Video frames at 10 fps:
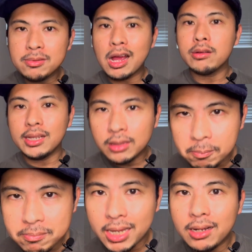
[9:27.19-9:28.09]
out in the
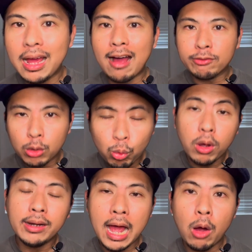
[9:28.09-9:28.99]
mid after
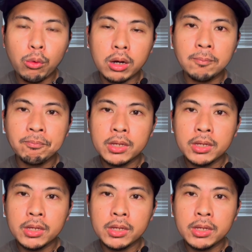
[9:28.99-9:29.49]
1 hour,